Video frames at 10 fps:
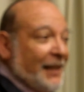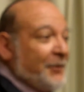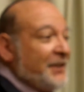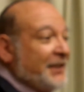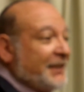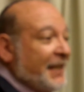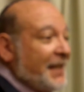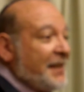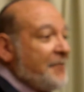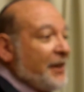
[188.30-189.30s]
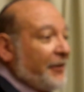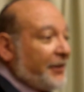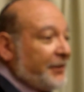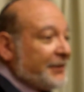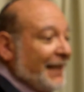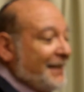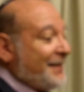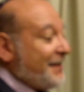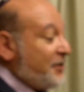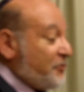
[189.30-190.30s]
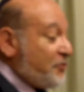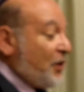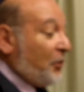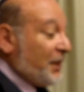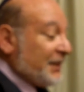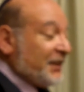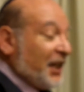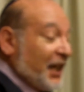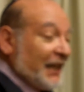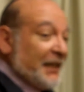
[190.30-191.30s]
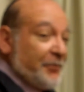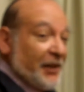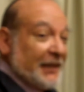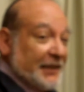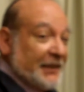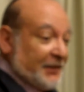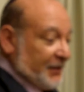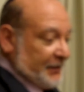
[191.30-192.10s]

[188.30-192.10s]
And when you see the miracles, and you know this is a godly process,